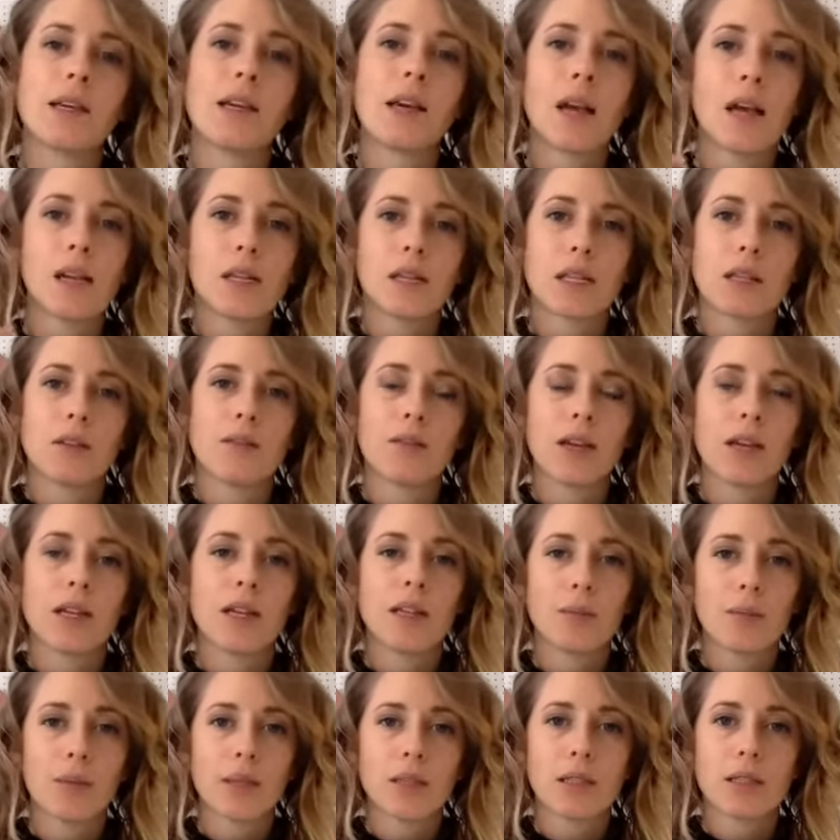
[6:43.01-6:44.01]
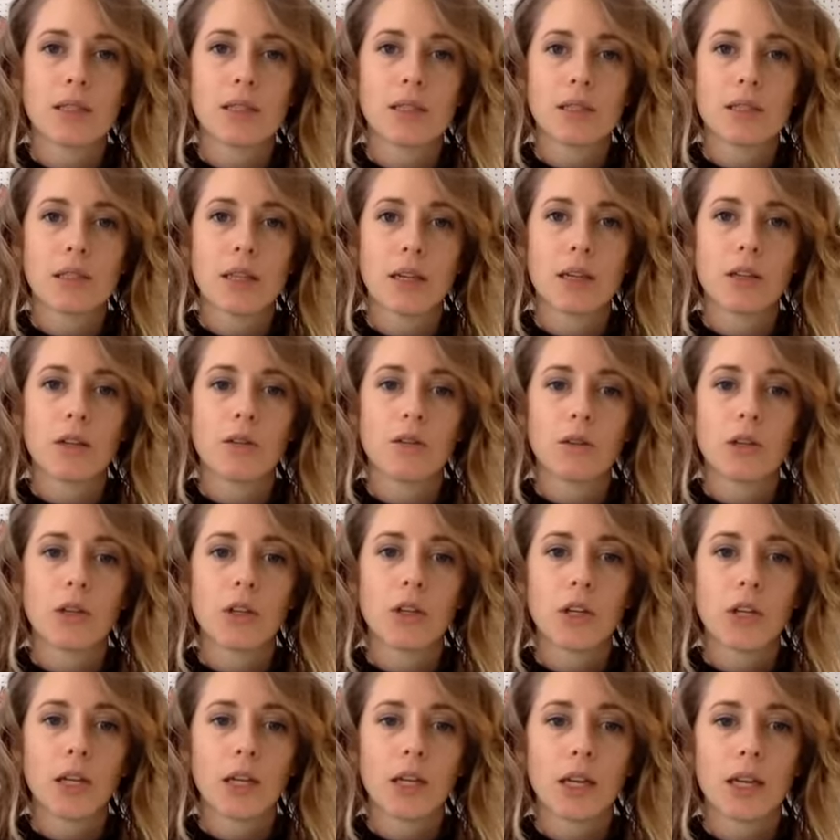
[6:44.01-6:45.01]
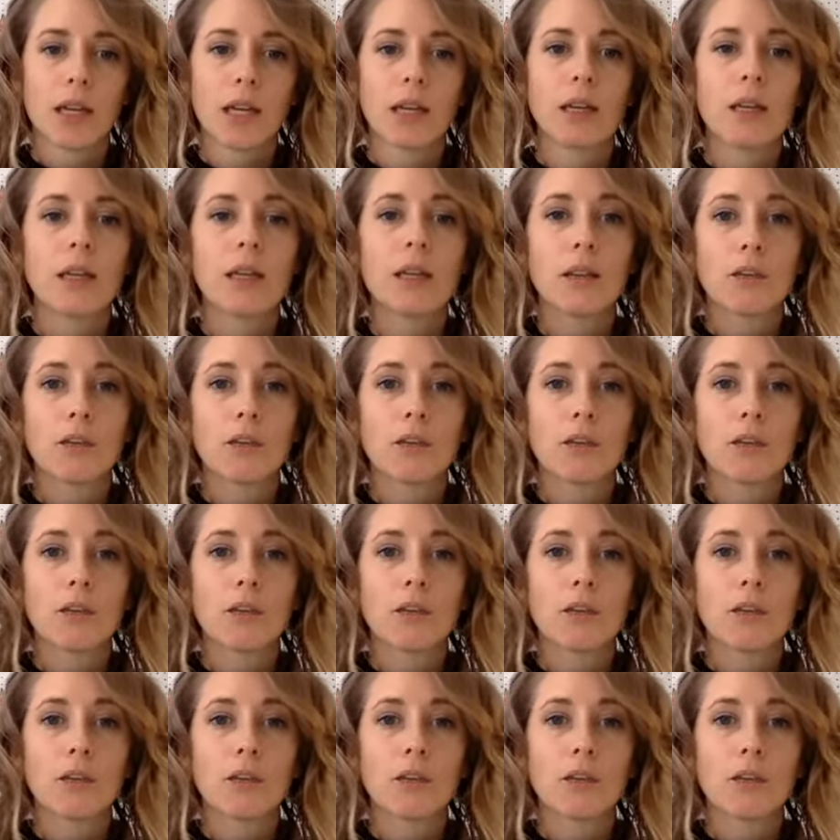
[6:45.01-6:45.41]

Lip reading: identifying the pieces that you look good in,